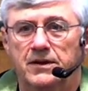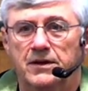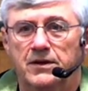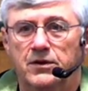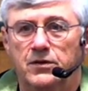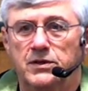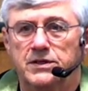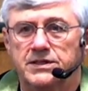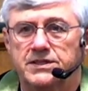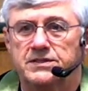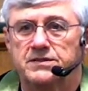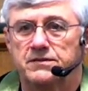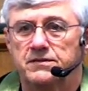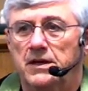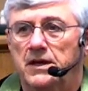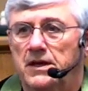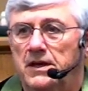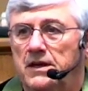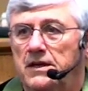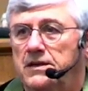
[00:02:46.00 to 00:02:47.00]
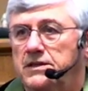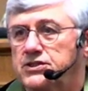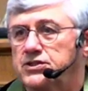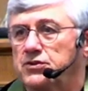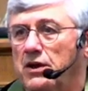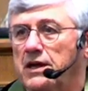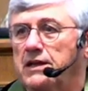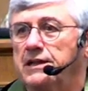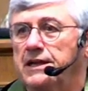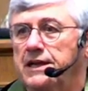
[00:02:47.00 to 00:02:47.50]
who is
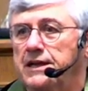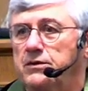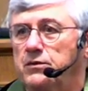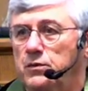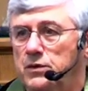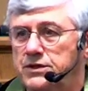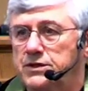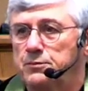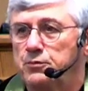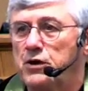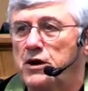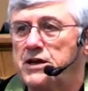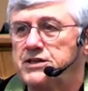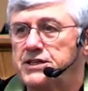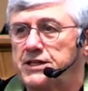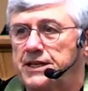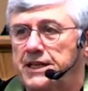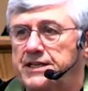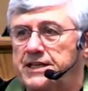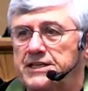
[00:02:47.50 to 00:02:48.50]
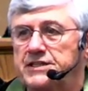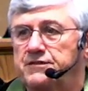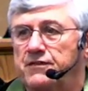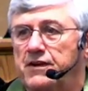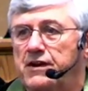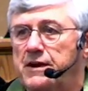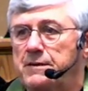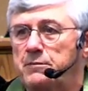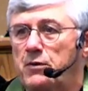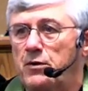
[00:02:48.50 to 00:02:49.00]
struggling with depression at this
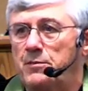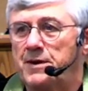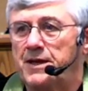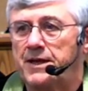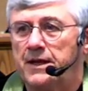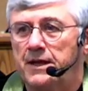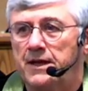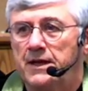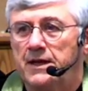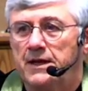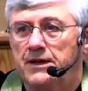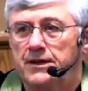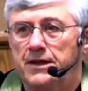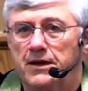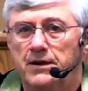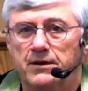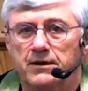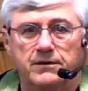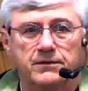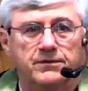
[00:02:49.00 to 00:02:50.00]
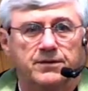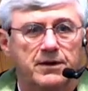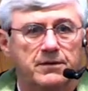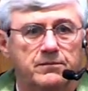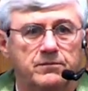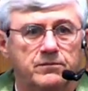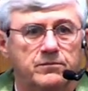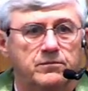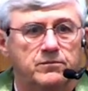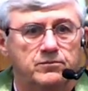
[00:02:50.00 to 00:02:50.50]
very moment. There, there are
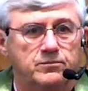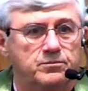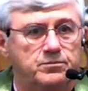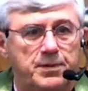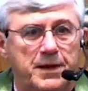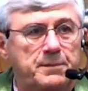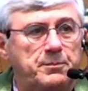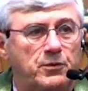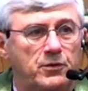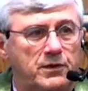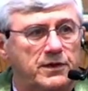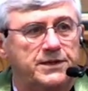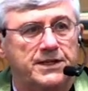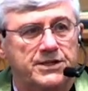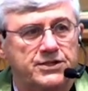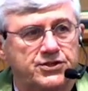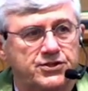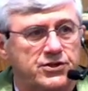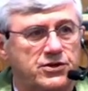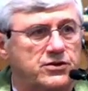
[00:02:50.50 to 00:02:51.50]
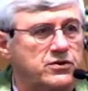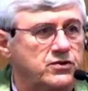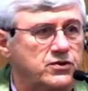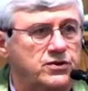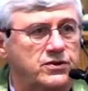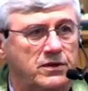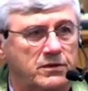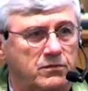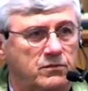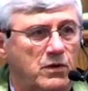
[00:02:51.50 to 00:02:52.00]
people in this
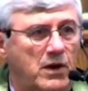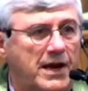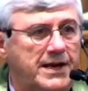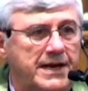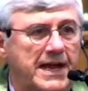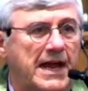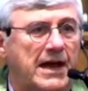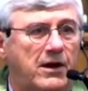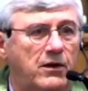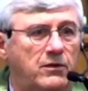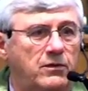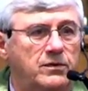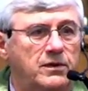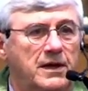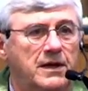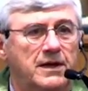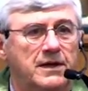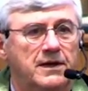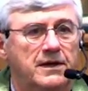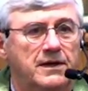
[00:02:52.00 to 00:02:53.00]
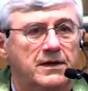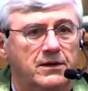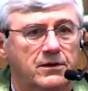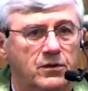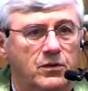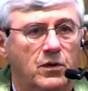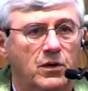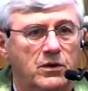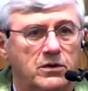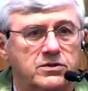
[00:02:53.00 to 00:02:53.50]
church right now
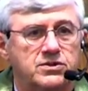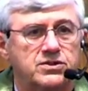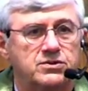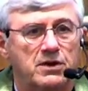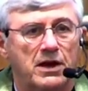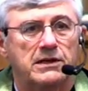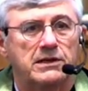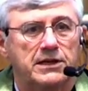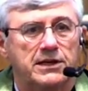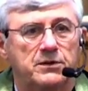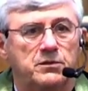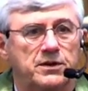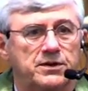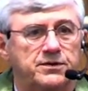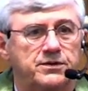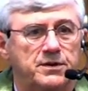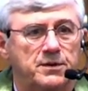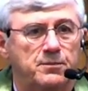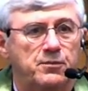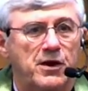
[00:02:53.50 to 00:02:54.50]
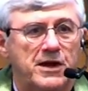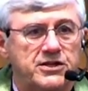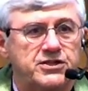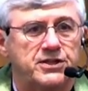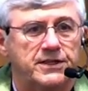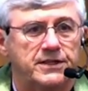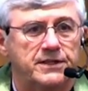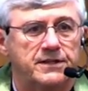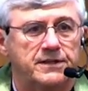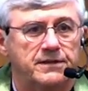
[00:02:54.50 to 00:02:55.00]
who are struggling with
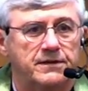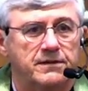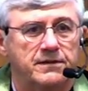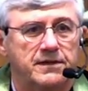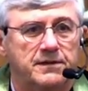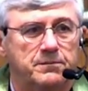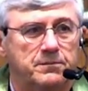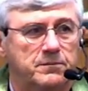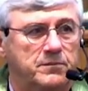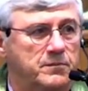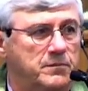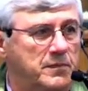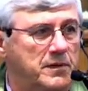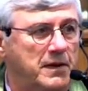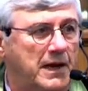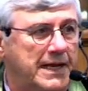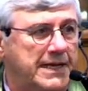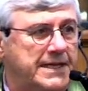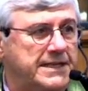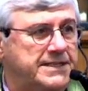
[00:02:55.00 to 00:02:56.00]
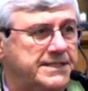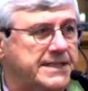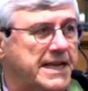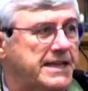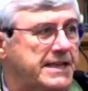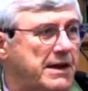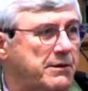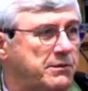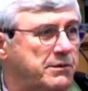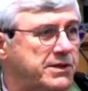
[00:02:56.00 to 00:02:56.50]
depression. I can say
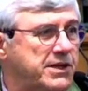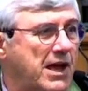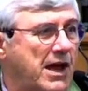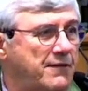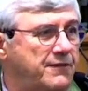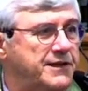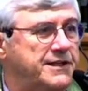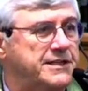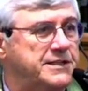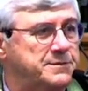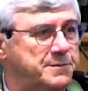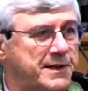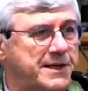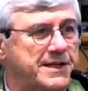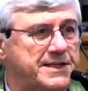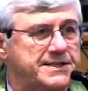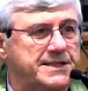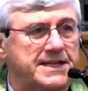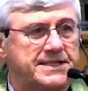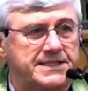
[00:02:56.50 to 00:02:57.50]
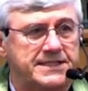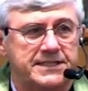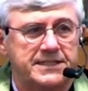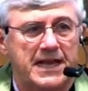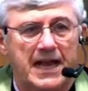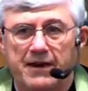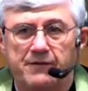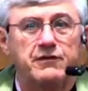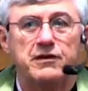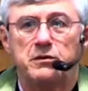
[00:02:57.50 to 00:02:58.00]
that with confidence because that's
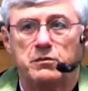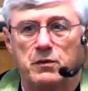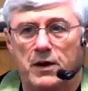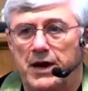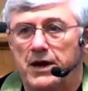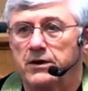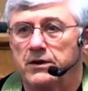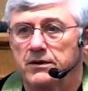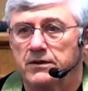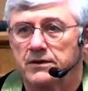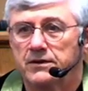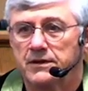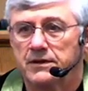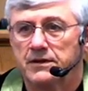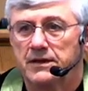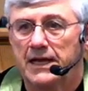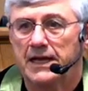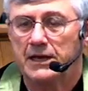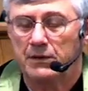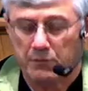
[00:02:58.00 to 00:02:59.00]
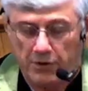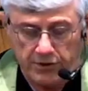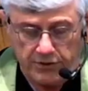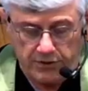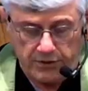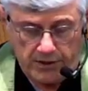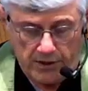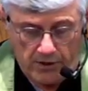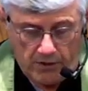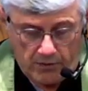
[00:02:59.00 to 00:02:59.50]
everywhere anywhere you
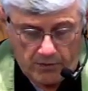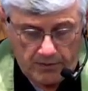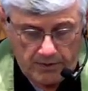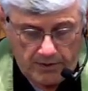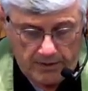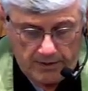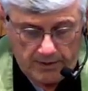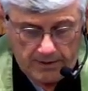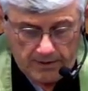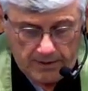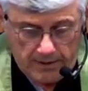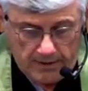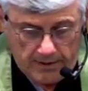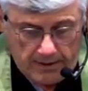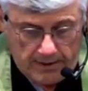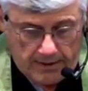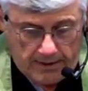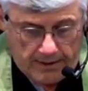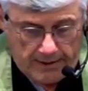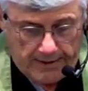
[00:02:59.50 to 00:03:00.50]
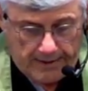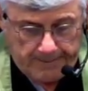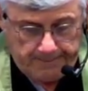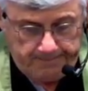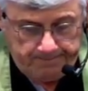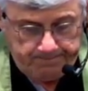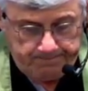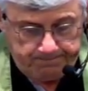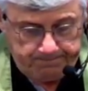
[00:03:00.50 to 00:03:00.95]
go. Um,